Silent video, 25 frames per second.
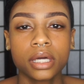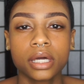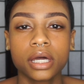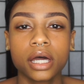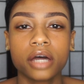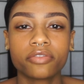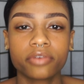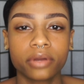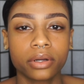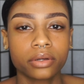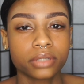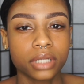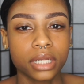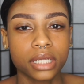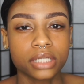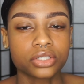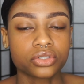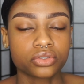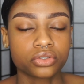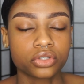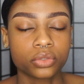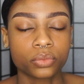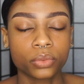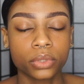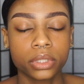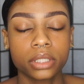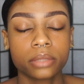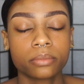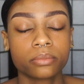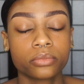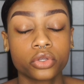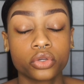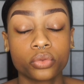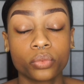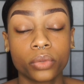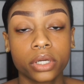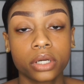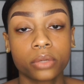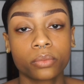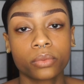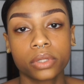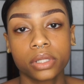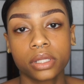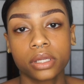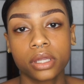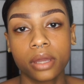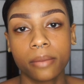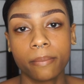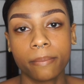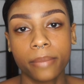foundation. You want a really
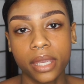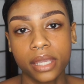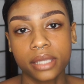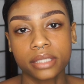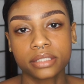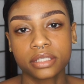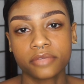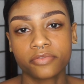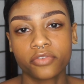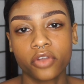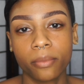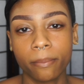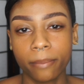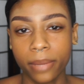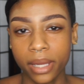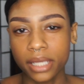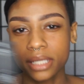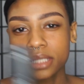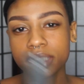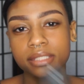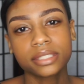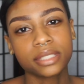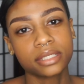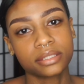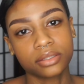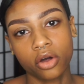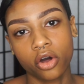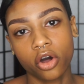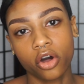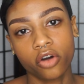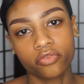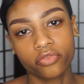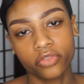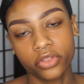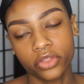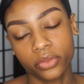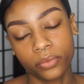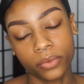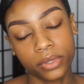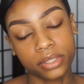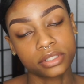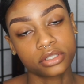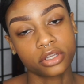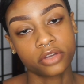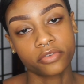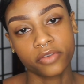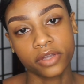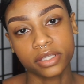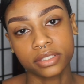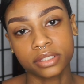good base. If your base is off, then the rest of
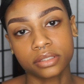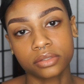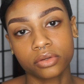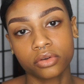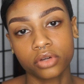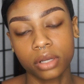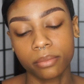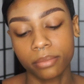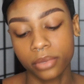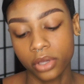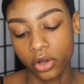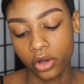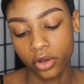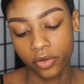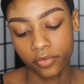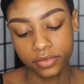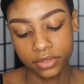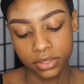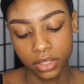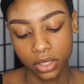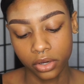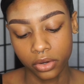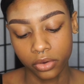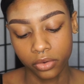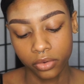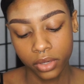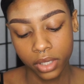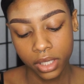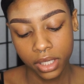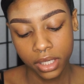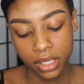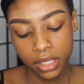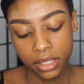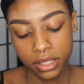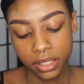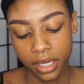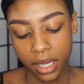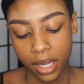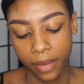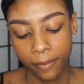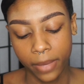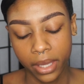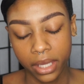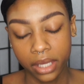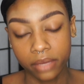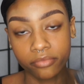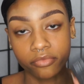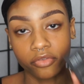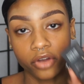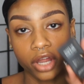your face is going to be off. So yeah,
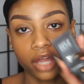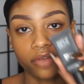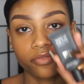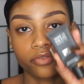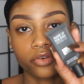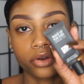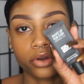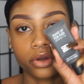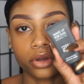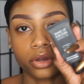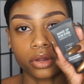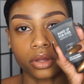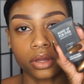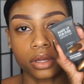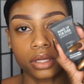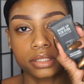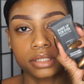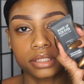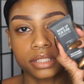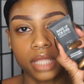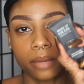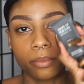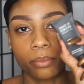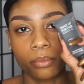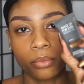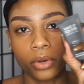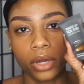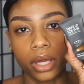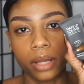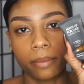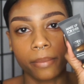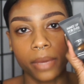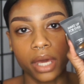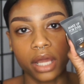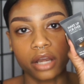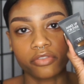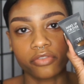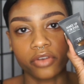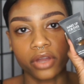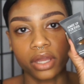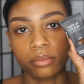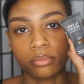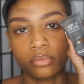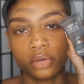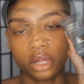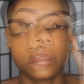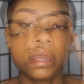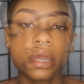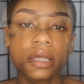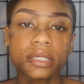Makeup Forever Step 1 mattifying
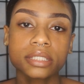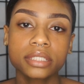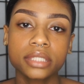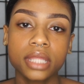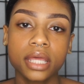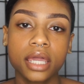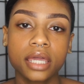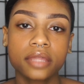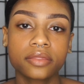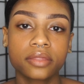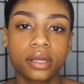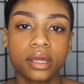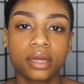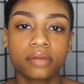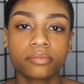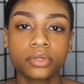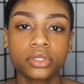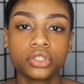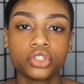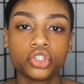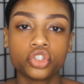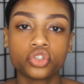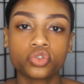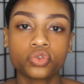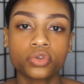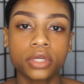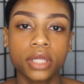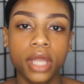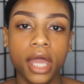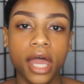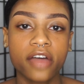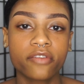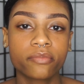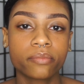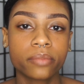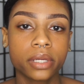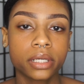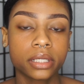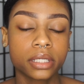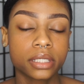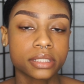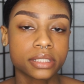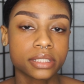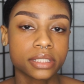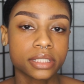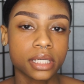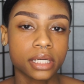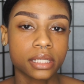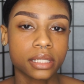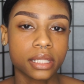primer. Next thing that I've been doing, I've been
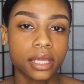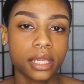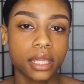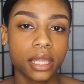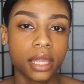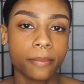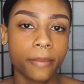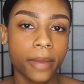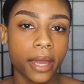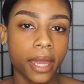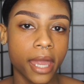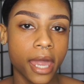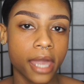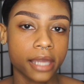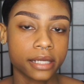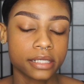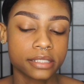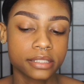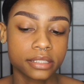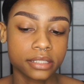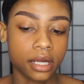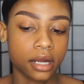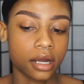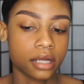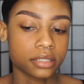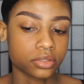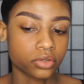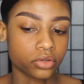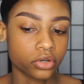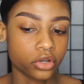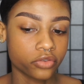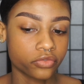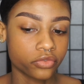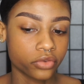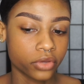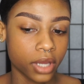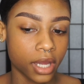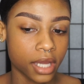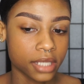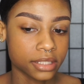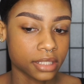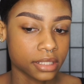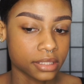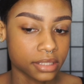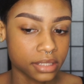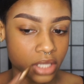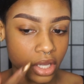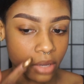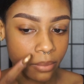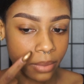concealing my acne scars. I don't know if you guys
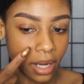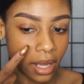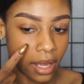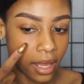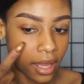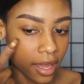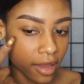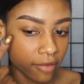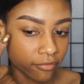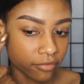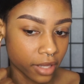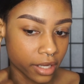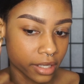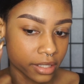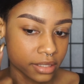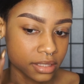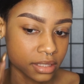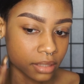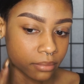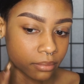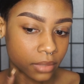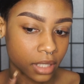can tell, but I have like some